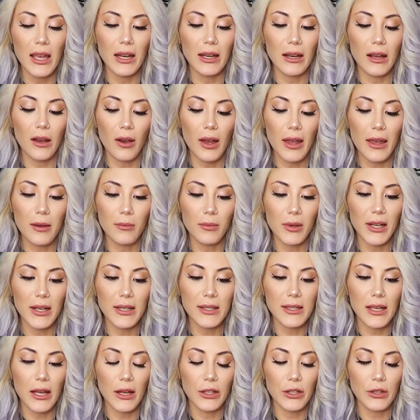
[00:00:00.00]
Now, I am gonna
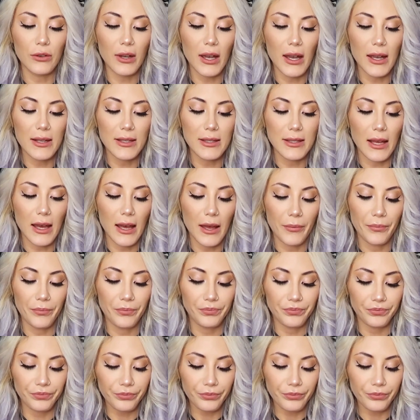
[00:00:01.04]
tell you guys that